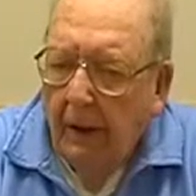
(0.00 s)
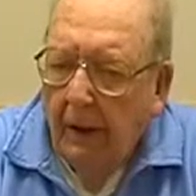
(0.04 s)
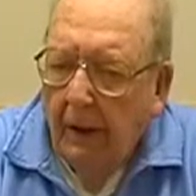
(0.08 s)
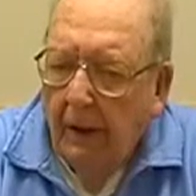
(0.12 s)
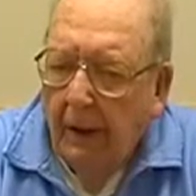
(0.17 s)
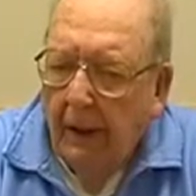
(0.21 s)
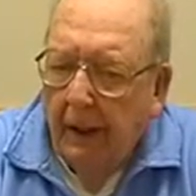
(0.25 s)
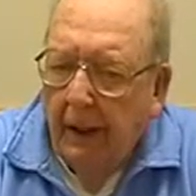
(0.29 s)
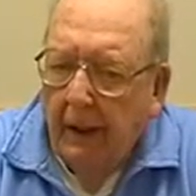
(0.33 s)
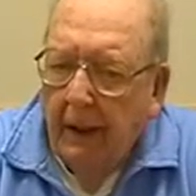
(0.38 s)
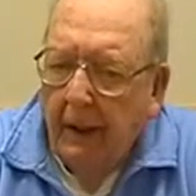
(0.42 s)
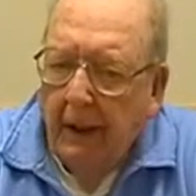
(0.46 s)

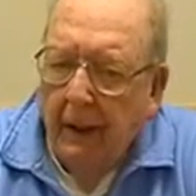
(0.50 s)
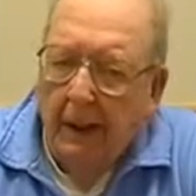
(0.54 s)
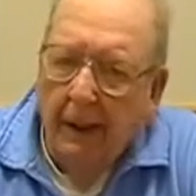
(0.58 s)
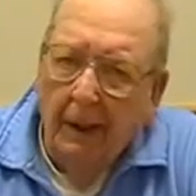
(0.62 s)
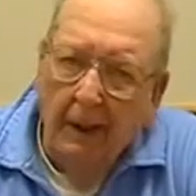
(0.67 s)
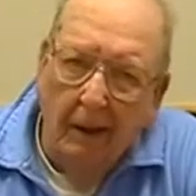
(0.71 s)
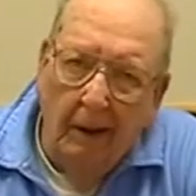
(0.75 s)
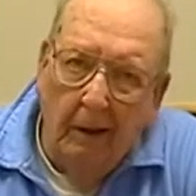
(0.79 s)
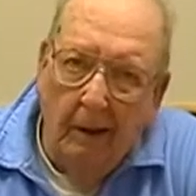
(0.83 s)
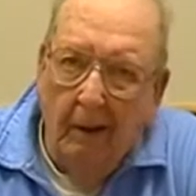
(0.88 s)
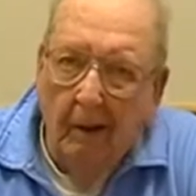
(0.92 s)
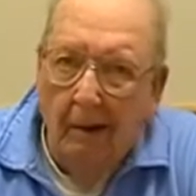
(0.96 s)

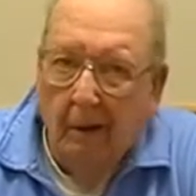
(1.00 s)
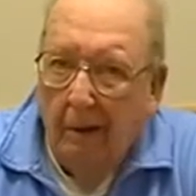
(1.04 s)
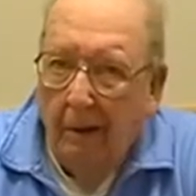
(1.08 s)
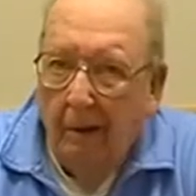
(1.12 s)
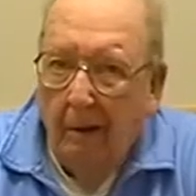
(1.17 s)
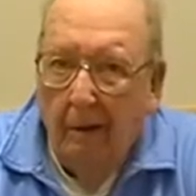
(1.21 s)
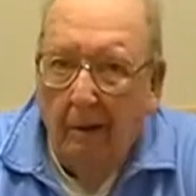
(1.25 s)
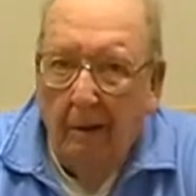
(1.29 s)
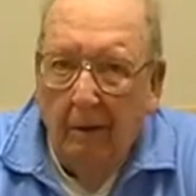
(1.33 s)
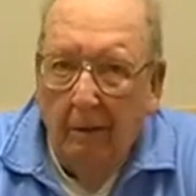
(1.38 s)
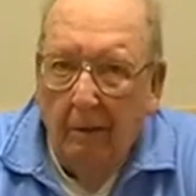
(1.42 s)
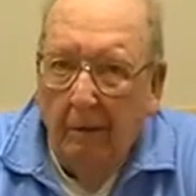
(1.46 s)

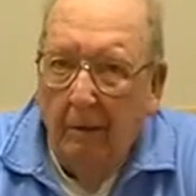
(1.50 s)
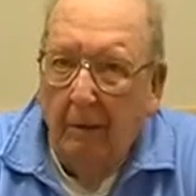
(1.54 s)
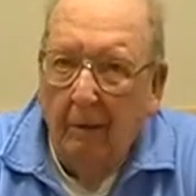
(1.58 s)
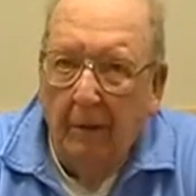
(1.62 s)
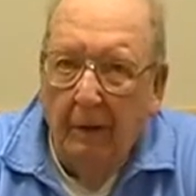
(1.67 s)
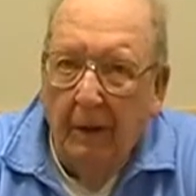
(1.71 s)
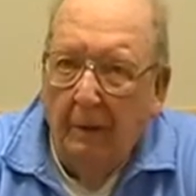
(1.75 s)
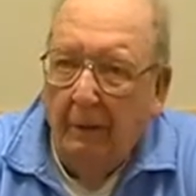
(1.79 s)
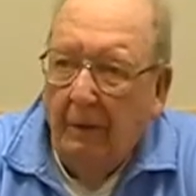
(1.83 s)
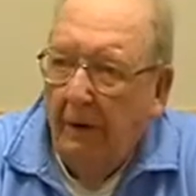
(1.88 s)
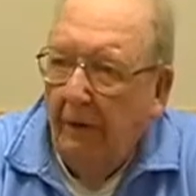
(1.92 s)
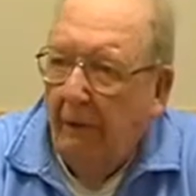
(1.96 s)
and
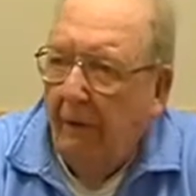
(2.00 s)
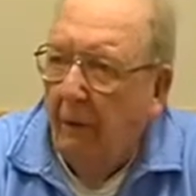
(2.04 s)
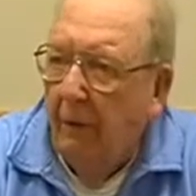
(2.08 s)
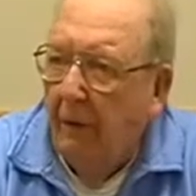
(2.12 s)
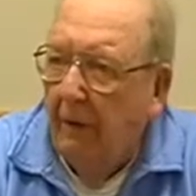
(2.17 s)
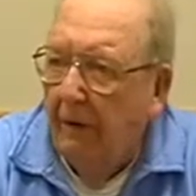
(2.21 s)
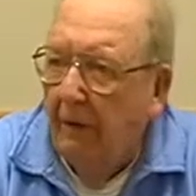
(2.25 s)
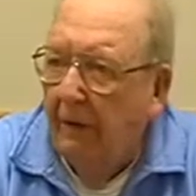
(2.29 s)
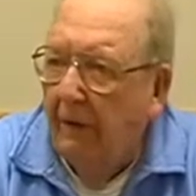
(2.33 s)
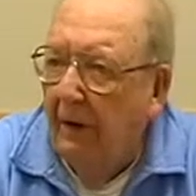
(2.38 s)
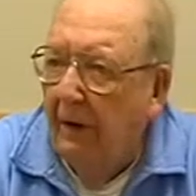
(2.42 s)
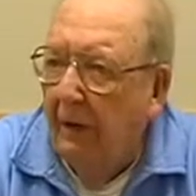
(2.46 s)
maybe
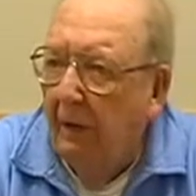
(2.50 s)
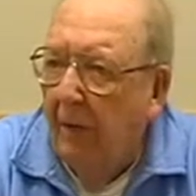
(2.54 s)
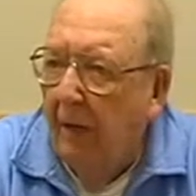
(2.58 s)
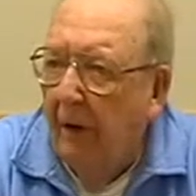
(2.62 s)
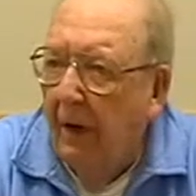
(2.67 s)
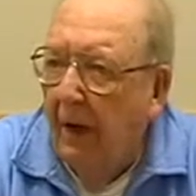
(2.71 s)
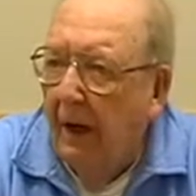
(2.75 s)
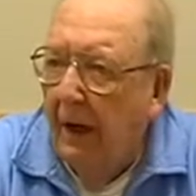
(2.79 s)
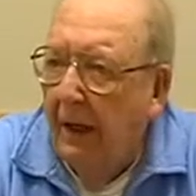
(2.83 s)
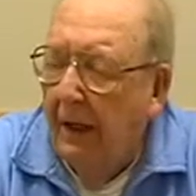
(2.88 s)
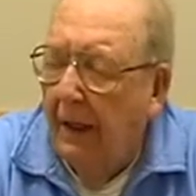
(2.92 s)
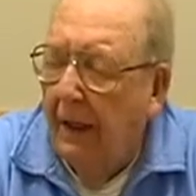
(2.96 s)
forty feet
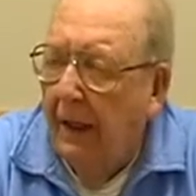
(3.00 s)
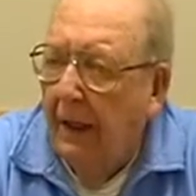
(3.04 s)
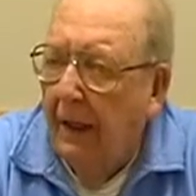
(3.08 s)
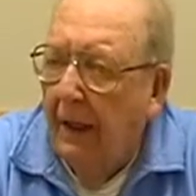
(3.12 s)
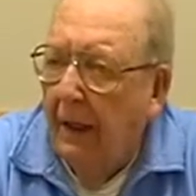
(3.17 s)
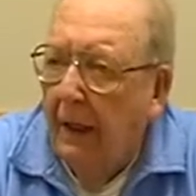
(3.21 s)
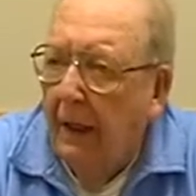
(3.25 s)
wide.